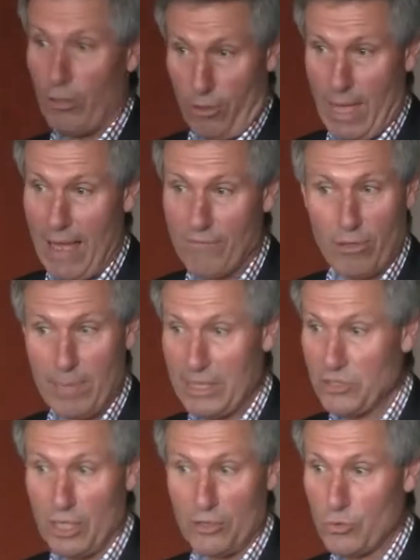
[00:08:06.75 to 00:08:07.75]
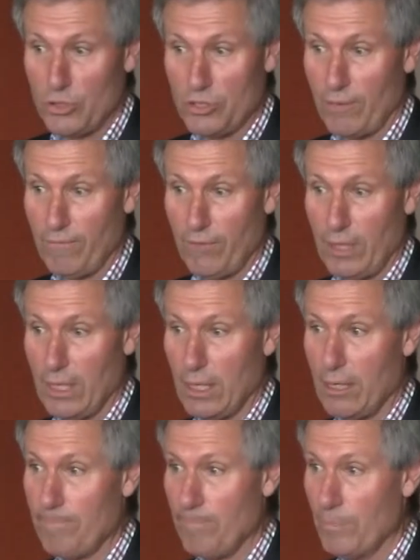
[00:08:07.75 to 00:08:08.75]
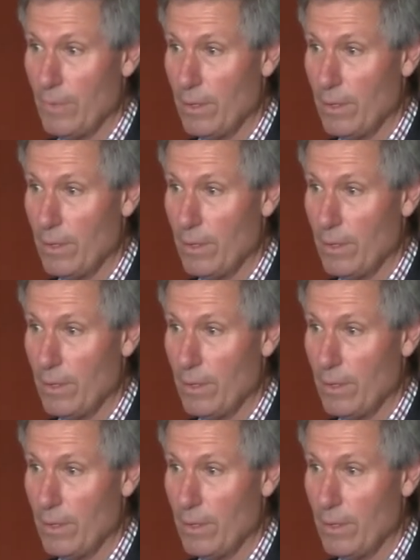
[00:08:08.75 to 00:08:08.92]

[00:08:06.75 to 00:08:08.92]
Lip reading: of them have the best interests of the